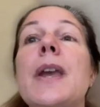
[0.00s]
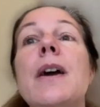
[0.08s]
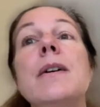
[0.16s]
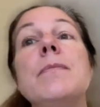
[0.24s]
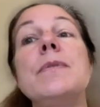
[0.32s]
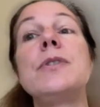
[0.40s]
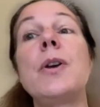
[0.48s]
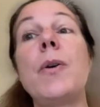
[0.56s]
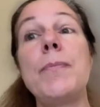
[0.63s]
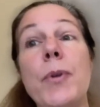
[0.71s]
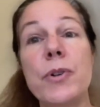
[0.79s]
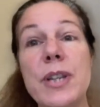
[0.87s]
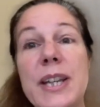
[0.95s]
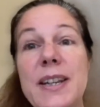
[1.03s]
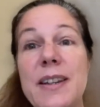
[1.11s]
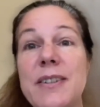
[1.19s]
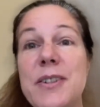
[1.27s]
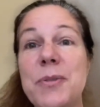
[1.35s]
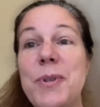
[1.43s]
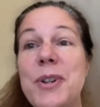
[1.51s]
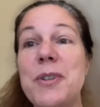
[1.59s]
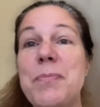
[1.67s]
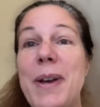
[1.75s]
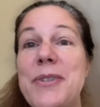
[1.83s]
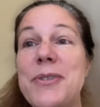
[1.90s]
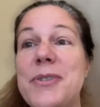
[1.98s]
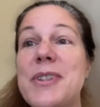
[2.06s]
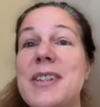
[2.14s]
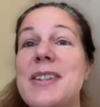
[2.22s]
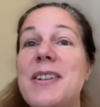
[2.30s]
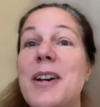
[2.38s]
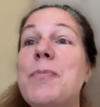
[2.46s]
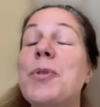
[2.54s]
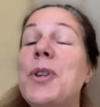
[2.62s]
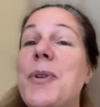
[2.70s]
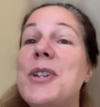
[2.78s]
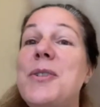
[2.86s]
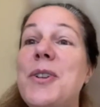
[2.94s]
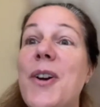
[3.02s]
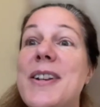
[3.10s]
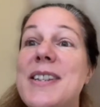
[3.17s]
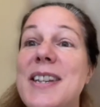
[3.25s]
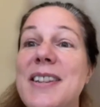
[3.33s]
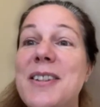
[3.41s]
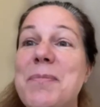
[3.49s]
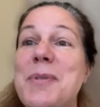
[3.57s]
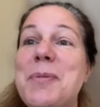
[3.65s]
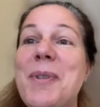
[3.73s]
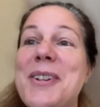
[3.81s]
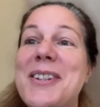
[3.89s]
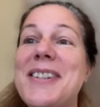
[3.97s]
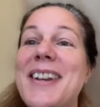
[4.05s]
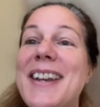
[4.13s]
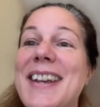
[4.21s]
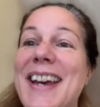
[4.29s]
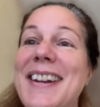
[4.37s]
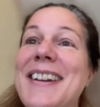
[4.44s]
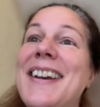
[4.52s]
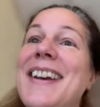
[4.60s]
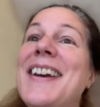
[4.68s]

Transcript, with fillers: Um, so I'm not here to work on mandrills this time, although I do go and see them as much as I can.